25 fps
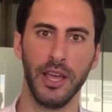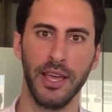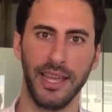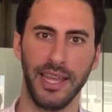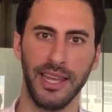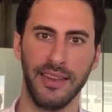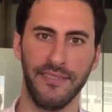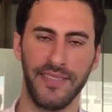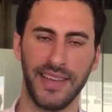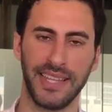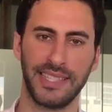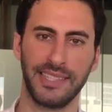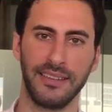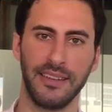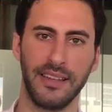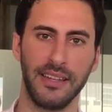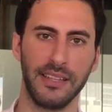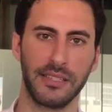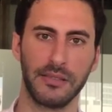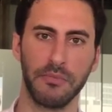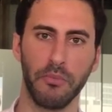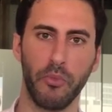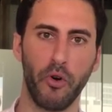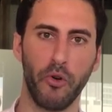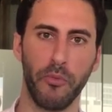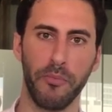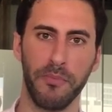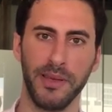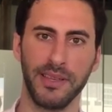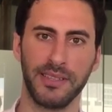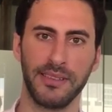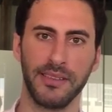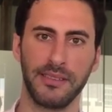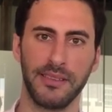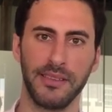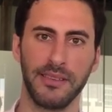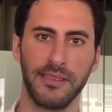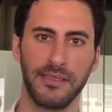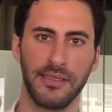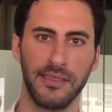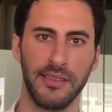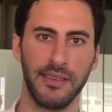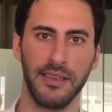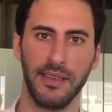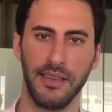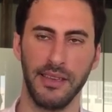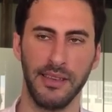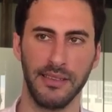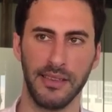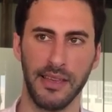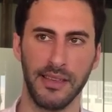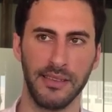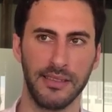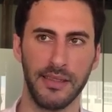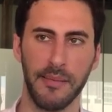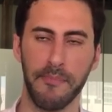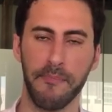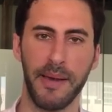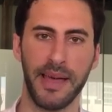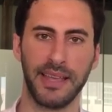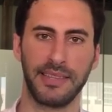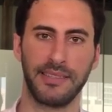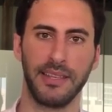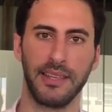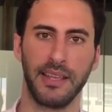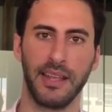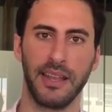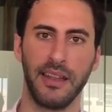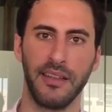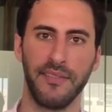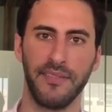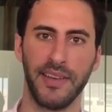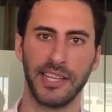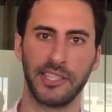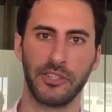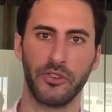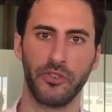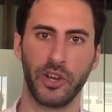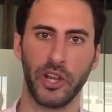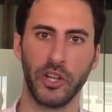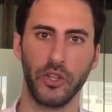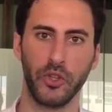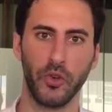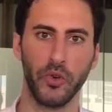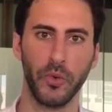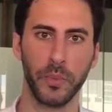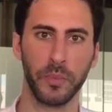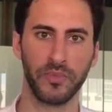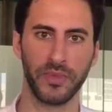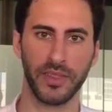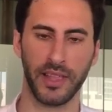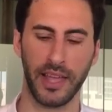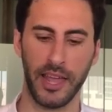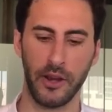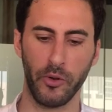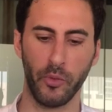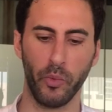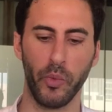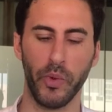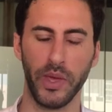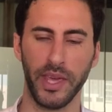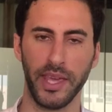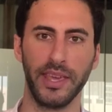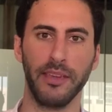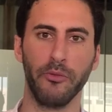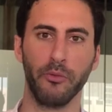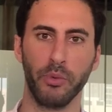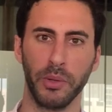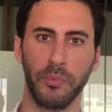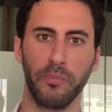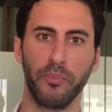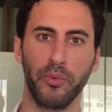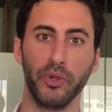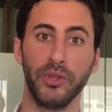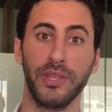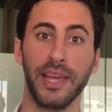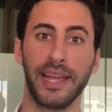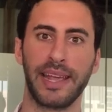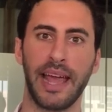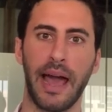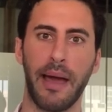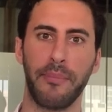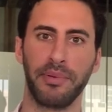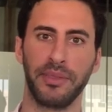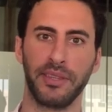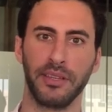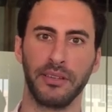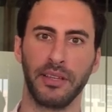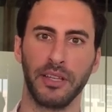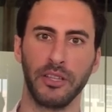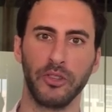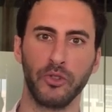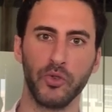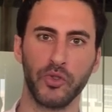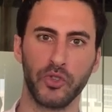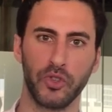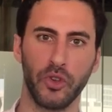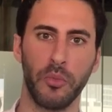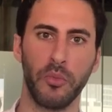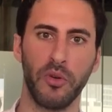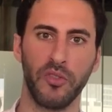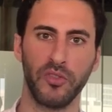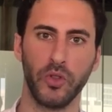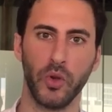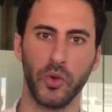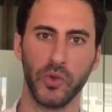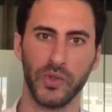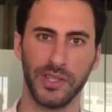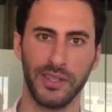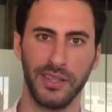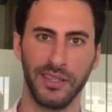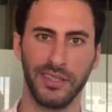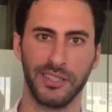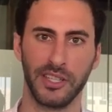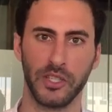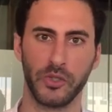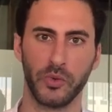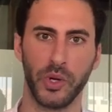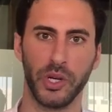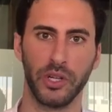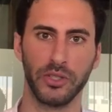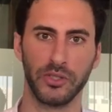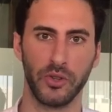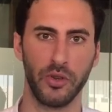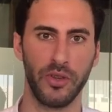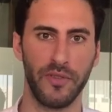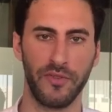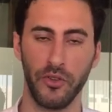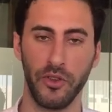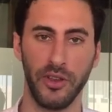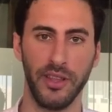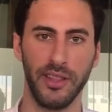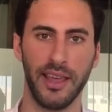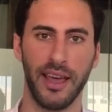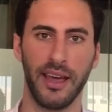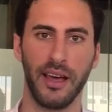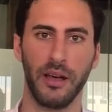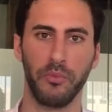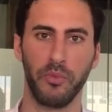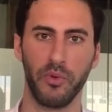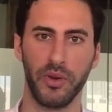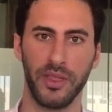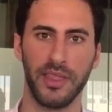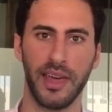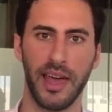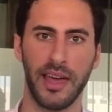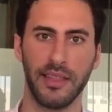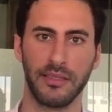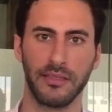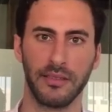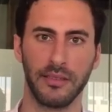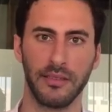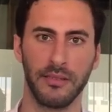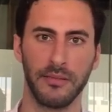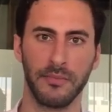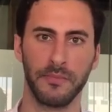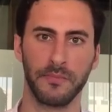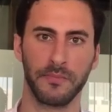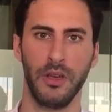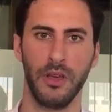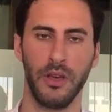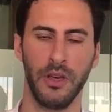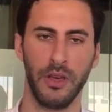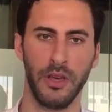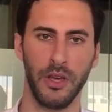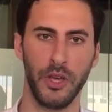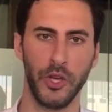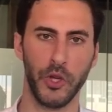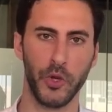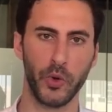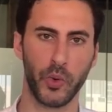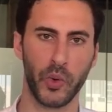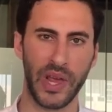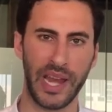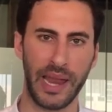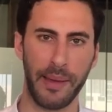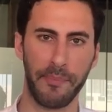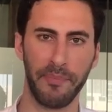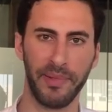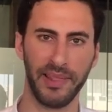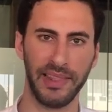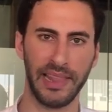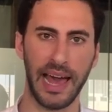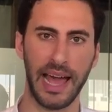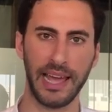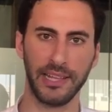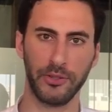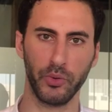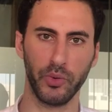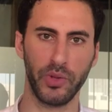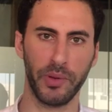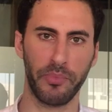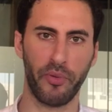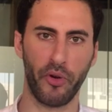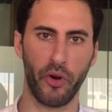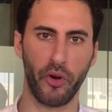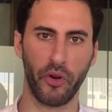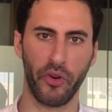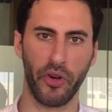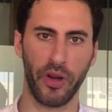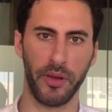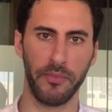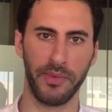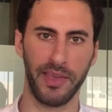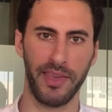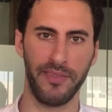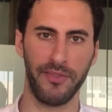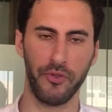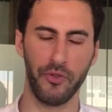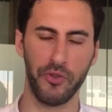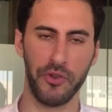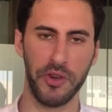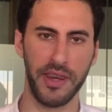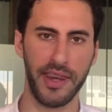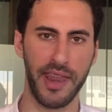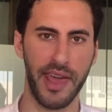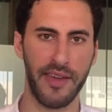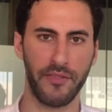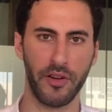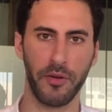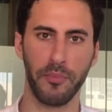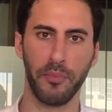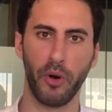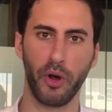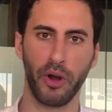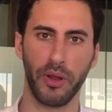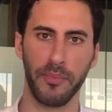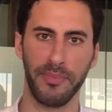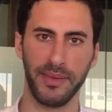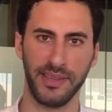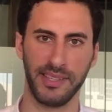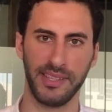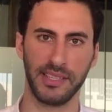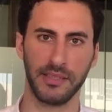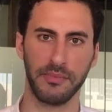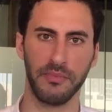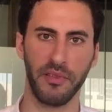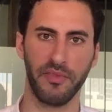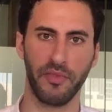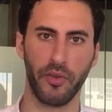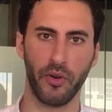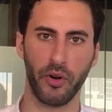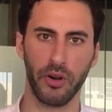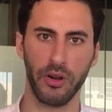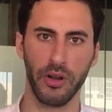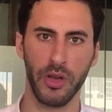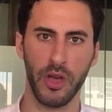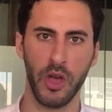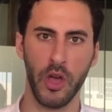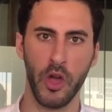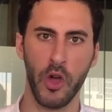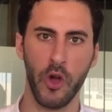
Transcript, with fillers: Investing in small businesses is, is the best thing an investor can do. And we will put the capital into some of those deals as well. So if you need help with that, you can apply to the program if you never bought a business before.